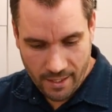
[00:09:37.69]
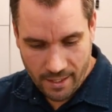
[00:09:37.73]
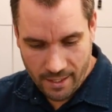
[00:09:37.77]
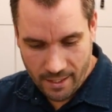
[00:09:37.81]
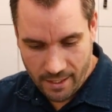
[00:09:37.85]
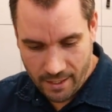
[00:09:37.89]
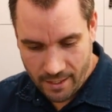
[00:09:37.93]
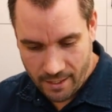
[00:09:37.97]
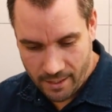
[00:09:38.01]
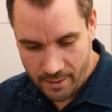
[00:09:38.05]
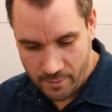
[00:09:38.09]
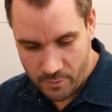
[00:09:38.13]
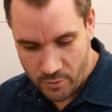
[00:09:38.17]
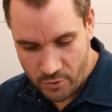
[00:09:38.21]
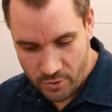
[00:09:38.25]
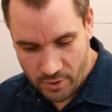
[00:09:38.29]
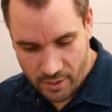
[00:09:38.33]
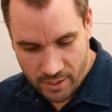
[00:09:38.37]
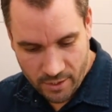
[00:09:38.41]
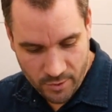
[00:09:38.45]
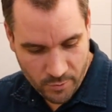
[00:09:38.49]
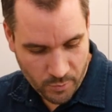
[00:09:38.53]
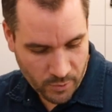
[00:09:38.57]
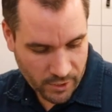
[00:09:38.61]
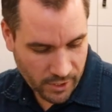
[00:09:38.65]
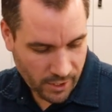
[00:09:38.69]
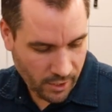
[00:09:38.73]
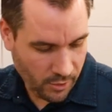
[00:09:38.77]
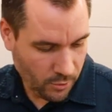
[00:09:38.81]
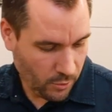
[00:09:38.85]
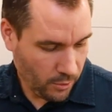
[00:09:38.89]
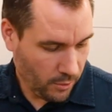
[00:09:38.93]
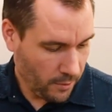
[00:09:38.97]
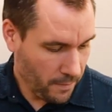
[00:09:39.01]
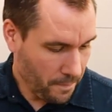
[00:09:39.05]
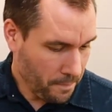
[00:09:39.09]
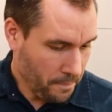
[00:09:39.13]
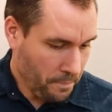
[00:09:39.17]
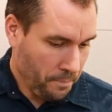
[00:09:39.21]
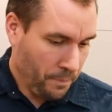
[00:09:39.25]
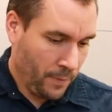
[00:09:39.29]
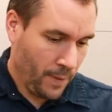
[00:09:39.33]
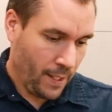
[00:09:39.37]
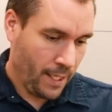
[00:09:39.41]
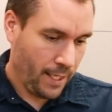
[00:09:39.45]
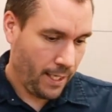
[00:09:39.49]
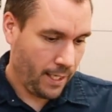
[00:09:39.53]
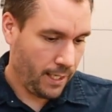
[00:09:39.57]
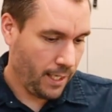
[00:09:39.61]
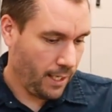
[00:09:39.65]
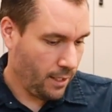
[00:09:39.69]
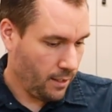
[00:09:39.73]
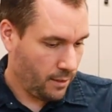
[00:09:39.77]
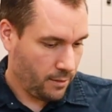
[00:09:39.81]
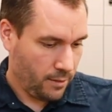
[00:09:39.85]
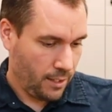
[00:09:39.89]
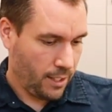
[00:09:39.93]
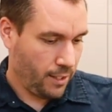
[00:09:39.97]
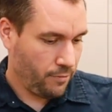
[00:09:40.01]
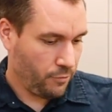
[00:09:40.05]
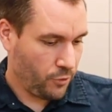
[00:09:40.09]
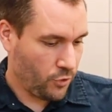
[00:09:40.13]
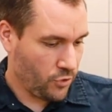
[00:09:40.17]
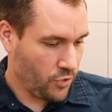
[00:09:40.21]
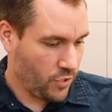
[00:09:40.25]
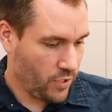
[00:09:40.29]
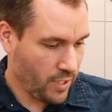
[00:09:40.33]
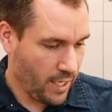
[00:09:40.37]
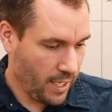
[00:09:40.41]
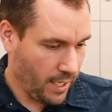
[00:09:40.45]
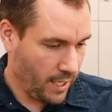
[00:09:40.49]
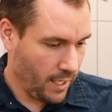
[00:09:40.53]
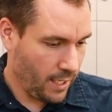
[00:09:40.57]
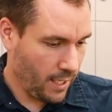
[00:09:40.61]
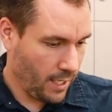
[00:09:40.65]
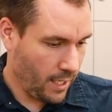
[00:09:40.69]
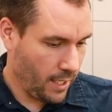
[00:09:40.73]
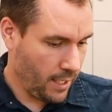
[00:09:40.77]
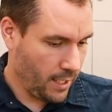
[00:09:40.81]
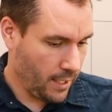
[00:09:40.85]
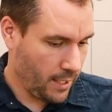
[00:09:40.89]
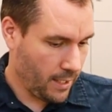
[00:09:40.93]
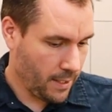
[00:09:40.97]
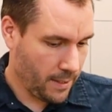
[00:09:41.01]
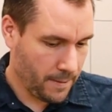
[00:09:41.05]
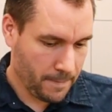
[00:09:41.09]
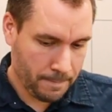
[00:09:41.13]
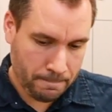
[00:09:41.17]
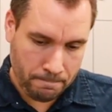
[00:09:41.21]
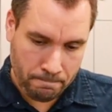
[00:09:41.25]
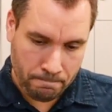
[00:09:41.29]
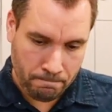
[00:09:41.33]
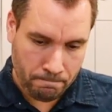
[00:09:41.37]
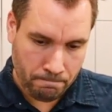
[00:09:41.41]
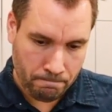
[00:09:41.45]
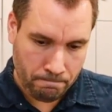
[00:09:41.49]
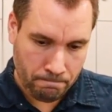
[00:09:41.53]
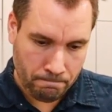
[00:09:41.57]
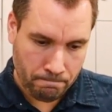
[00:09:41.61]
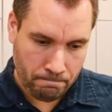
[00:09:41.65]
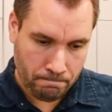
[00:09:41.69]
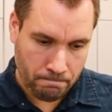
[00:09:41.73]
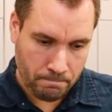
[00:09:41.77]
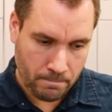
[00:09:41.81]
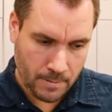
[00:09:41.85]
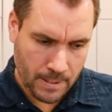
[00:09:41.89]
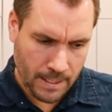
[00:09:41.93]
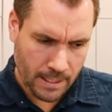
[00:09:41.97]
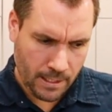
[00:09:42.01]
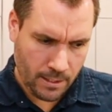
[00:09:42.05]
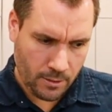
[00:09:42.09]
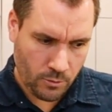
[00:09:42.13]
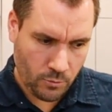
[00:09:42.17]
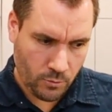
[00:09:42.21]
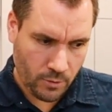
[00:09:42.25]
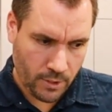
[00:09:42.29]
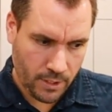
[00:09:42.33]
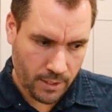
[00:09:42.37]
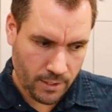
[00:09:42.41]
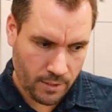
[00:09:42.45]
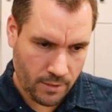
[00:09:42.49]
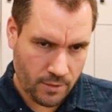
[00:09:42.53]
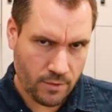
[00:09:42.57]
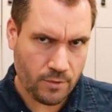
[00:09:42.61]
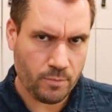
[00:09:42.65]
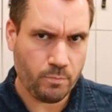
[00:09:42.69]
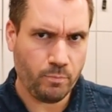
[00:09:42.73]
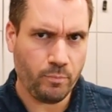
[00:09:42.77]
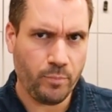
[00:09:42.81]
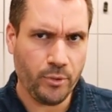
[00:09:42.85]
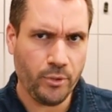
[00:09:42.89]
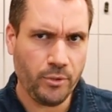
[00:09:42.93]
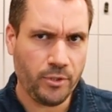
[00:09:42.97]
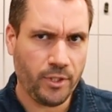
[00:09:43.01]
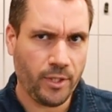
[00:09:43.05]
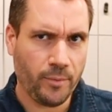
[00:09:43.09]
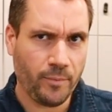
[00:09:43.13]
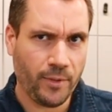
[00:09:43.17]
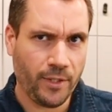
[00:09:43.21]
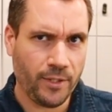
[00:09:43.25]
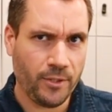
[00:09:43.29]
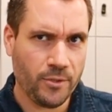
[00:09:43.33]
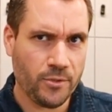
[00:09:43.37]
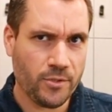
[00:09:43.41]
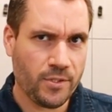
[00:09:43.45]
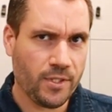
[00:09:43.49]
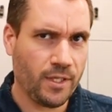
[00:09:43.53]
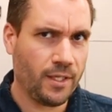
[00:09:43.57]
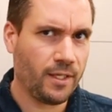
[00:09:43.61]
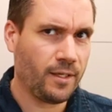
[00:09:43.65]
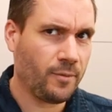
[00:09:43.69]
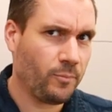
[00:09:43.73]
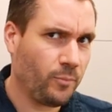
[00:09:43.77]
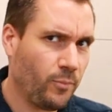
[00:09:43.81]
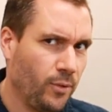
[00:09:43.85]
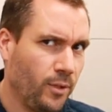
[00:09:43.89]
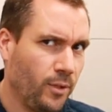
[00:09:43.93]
So that's pretty cool. And yeah, I have to say, yeah, what boot am I using? I'm